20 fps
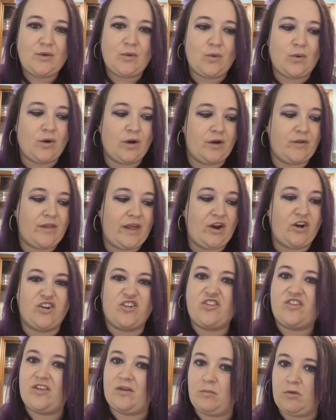or that are
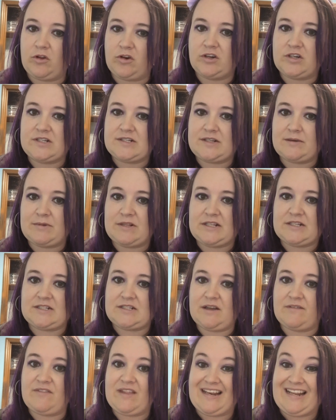similar to some of the
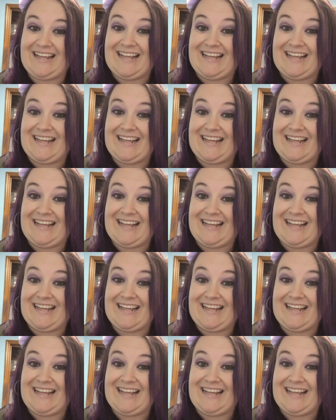stuff that